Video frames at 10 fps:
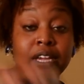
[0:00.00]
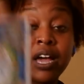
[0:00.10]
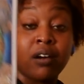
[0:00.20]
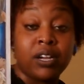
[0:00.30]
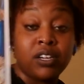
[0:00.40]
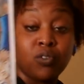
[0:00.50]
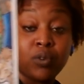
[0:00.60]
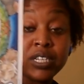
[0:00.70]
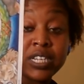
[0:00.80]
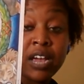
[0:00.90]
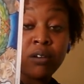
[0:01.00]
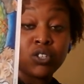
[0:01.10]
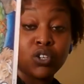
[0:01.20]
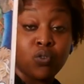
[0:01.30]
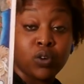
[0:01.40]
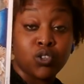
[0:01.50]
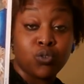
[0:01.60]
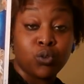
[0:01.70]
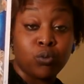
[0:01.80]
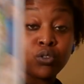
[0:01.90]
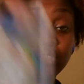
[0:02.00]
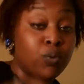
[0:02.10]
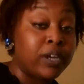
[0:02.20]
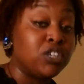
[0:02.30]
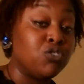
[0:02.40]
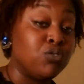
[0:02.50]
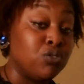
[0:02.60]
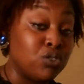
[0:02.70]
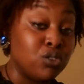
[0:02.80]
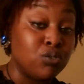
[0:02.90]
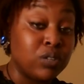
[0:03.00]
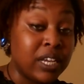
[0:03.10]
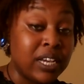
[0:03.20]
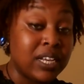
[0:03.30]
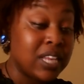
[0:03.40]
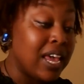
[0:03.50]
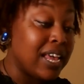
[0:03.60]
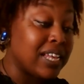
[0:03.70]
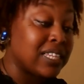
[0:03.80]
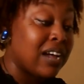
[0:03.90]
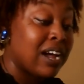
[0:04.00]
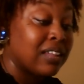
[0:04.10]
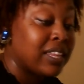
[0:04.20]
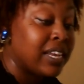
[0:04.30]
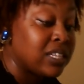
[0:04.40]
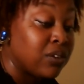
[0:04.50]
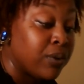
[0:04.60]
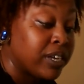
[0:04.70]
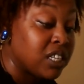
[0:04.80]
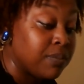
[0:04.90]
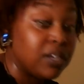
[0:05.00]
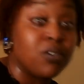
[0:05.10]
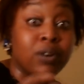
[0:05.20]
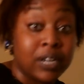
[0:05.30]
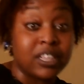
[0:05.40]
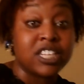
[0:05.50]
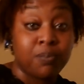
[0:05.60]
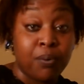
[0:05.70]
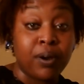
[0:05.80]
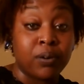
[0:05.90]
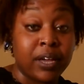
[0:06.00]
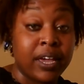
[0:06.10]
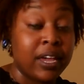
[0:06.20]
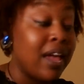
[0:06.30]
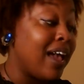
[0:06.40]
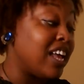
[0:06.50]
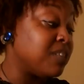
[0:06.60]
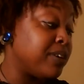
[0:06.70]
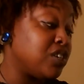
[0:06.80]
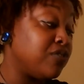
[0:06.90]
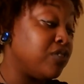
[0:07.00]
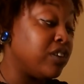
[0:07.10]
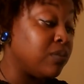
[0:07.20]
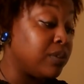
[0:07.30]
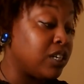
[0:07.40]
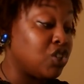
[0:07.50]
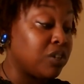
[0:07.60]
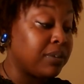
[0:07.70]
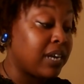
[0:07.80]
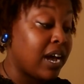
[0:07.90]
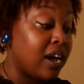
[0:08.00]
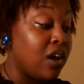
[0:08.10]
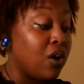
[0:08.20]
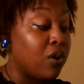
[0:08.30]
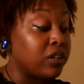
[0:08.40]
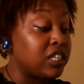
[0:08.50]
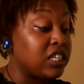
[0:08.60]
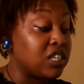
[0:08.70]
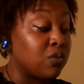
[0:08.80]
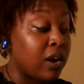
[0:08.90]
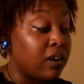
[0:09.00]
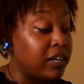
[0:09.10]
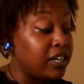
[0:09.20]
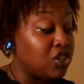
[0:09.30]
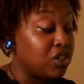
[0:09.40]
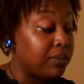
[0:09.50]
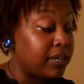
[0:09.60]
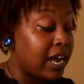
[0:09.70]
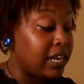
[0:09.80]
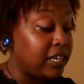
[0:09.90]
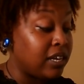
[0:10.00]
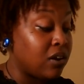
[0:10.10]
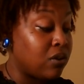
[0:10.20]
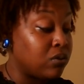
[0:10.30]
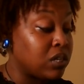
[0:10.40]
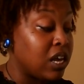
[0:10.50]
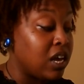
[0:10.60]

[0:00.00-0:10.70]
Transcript: Y'all ending one cycle to go into a new. So the way that you used to do things is not how how things are going to be going at this point, okay? Especially if you're dealing with a Gemini, whether it's a surrounding a Gemini, Leos,